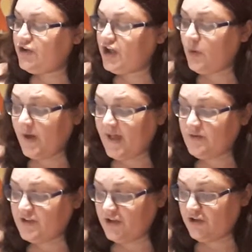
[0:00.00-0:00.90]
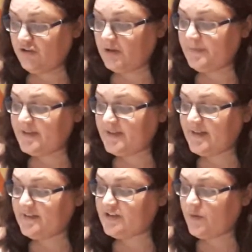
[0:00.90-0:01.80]
Nowhere else in Europe
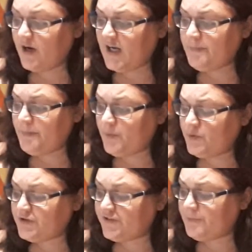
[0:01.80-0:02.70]
did so high a proportion